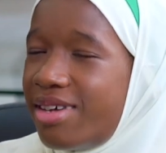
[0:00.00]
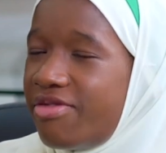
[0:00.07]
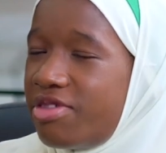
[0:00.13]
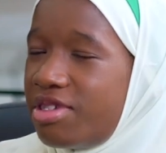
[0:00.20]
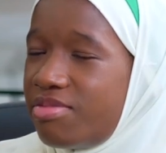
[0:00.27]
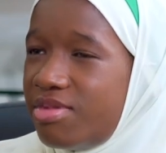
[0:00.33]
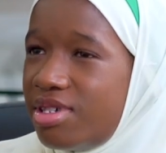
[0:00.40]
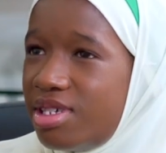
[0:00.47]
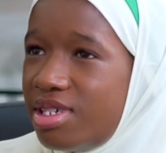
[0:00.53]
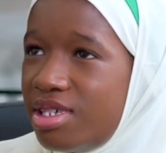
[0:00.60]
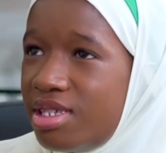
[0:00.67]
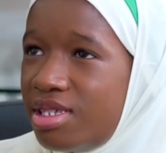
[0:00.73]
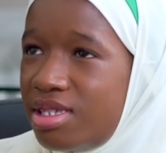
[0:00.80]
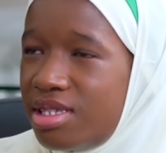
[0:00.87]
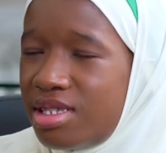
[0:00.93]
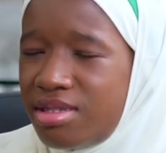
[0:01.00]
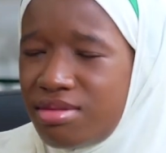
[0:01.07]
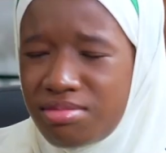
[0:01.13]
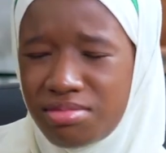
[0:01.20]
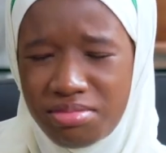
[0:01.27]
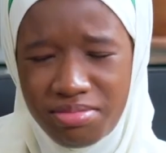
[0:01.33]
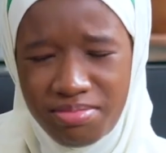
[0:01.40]
have to be
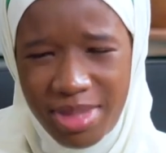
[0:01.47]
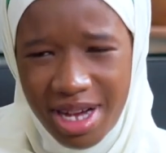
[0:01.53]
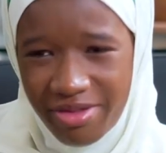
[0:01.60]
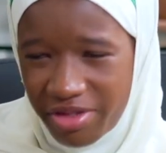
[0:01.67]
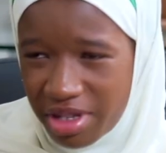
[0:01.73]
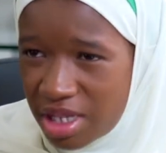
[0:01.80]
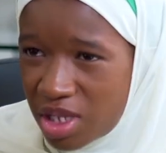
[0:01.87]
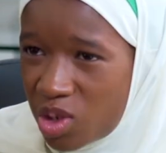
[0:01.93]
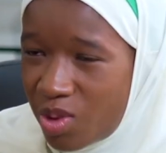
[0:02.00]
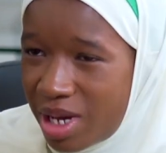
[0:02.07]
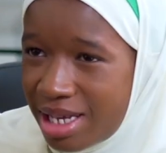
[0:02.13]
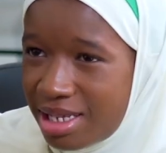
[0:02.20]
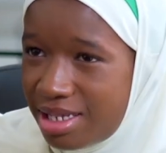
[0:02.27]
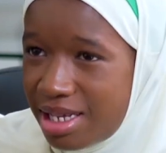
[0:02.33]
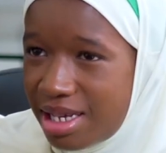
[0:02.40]
bathing twice